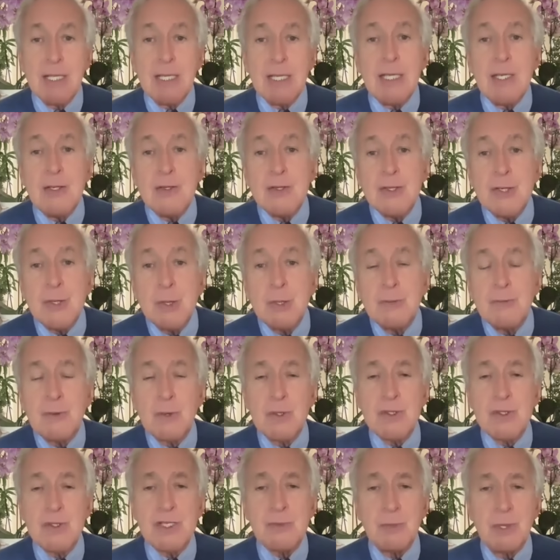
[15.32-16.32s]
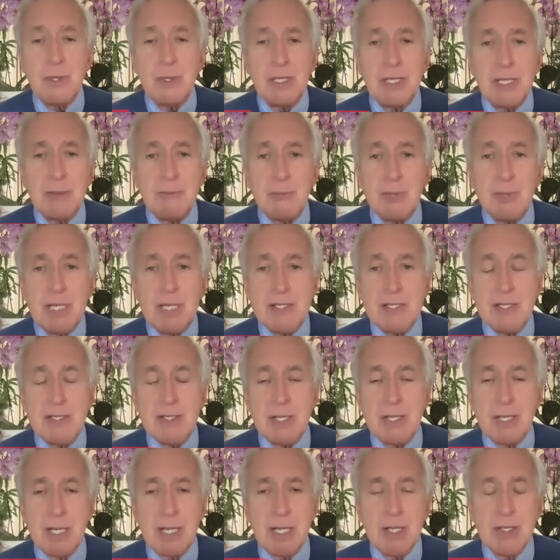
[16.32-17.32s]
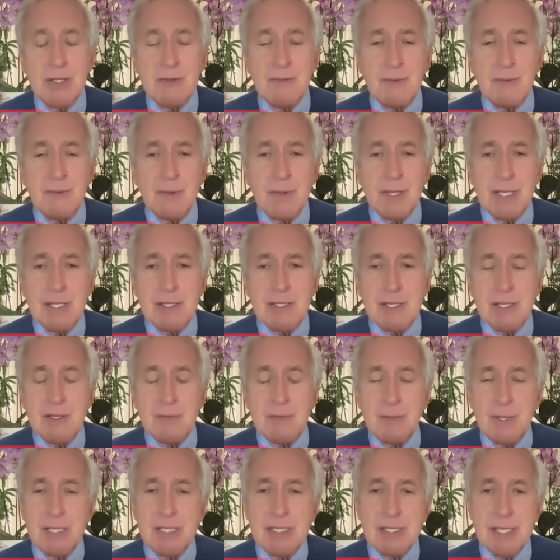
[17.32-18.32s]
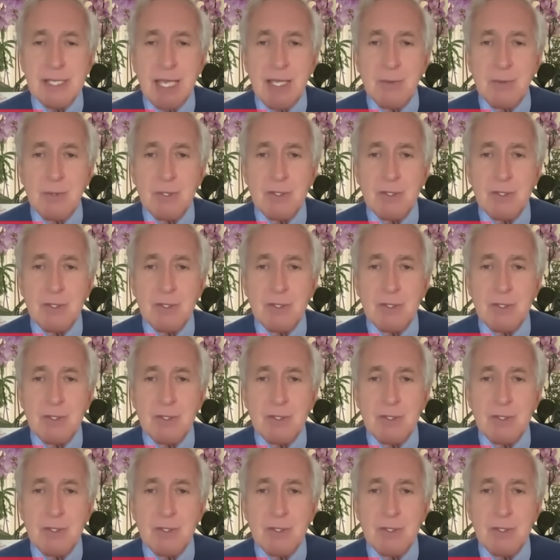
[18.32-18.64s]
He too, of course, has been complicit in a lot of the things that have been said,